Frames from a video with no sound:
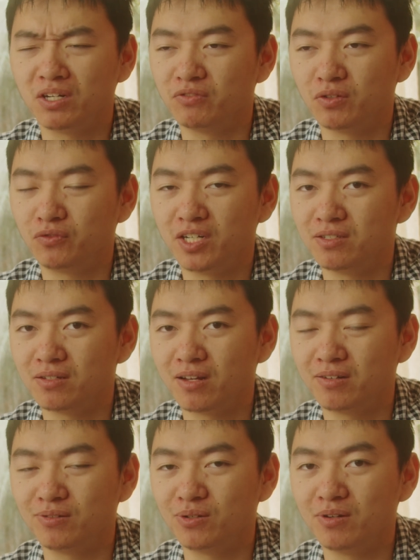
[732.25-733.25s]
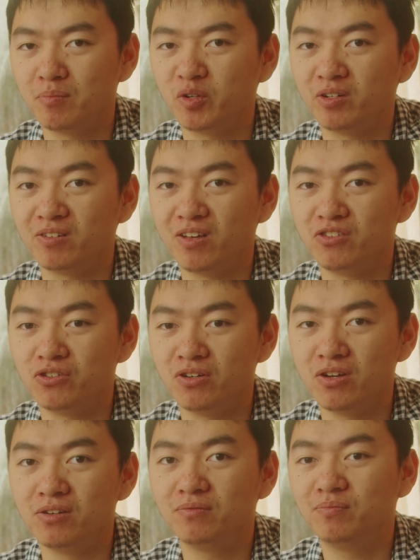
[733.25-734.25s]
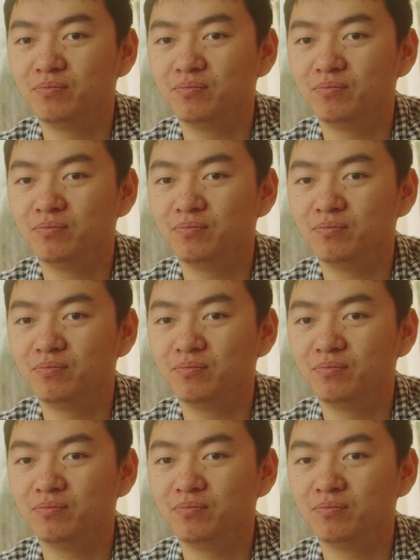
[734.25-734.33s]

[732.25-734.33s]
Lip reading: whatever the phrase is, I don't know, I'm not an engineer.